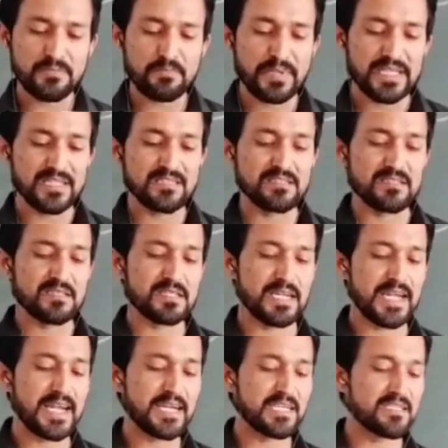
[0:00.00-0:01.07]
pleasure,
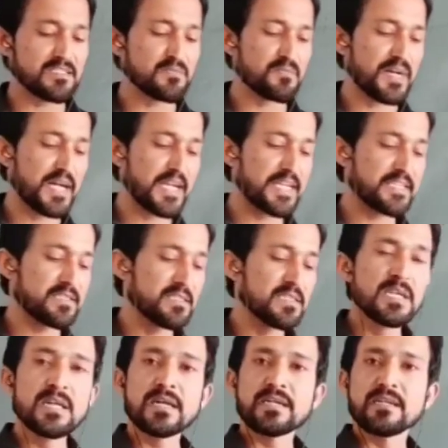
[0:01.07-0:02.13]
and his mind
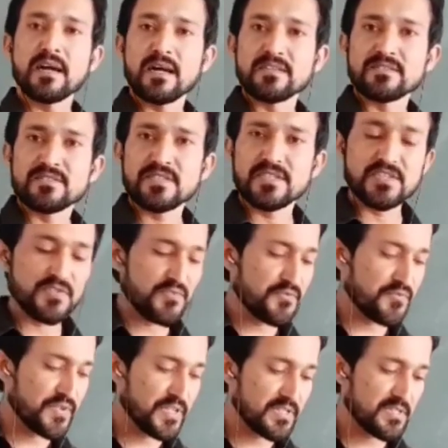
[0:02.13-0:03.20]
dances
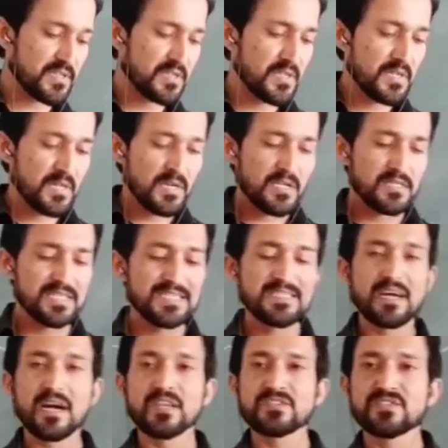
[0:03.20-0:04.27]
with the
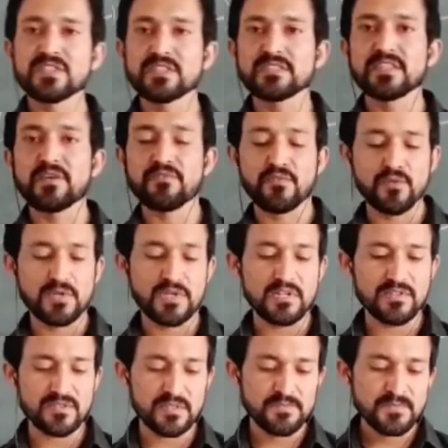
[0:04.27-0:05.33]
dancing
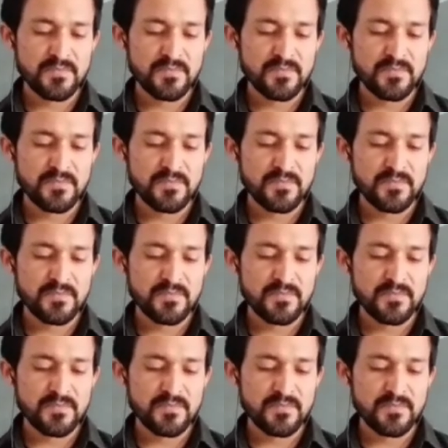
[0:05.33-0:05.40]
daffodils.